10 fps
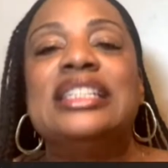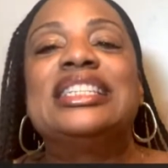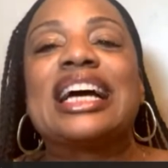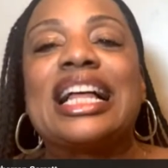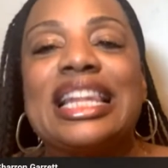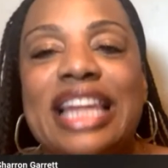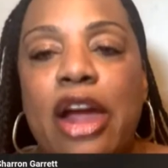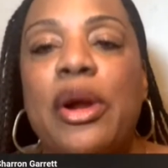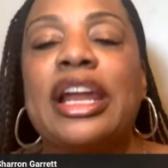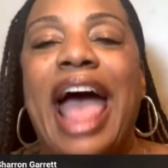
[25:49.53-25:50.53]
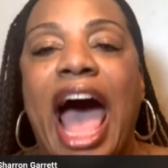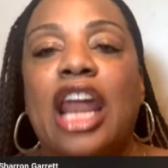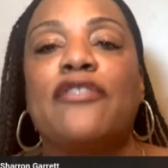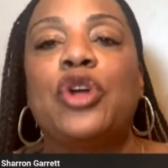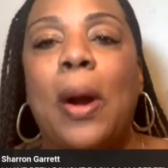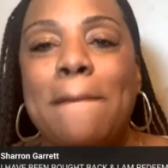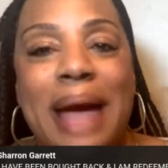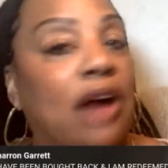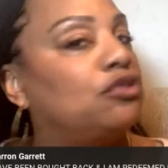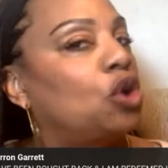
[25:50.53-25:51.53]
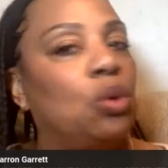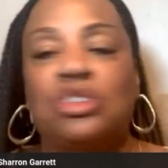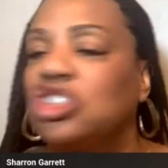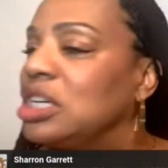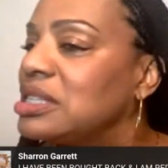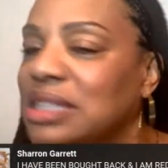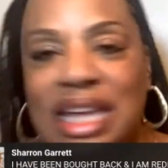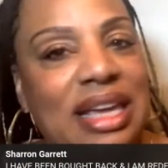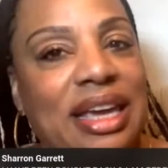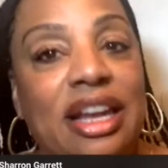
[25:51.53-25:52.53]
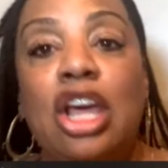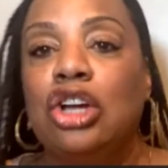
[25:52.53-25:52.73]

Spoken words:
Declare it out of your mouth. Don't just think it.